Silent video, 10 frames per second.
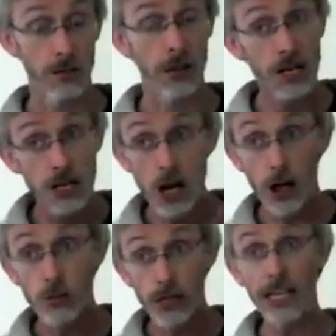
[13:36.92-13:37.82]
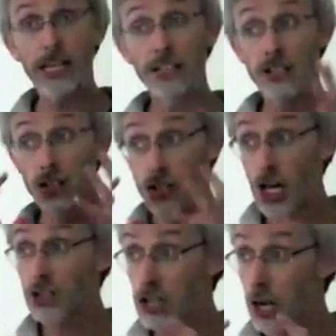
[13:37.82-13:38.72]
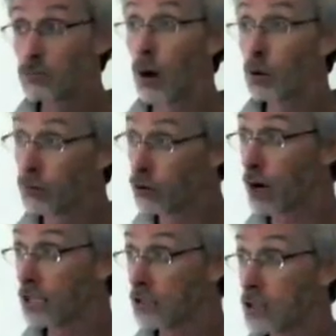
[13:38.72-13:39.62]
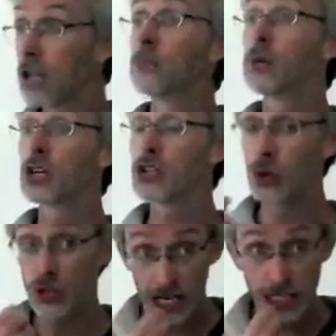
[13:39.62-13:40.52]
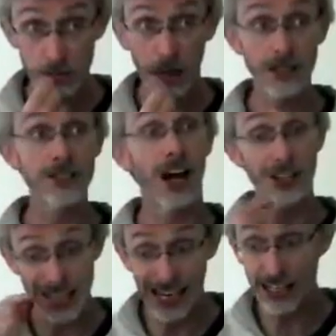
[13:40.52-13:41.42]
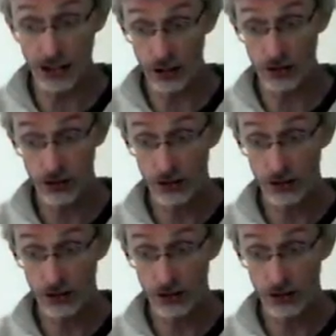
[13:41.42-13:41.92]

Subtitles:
But nobody eats just a bowl of grains because your taste buds are telling you